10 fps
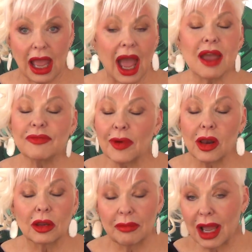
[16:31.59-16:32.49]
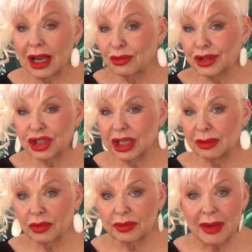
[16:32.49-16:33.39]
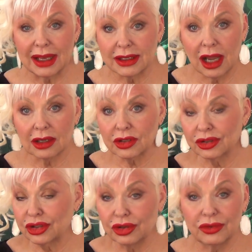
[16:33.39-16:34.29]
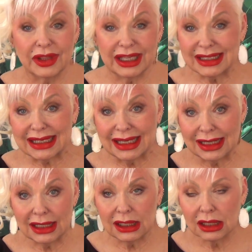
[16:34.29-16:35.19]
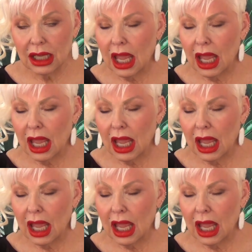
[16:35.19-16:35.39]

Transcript: I follow my regime with my doctor to the T.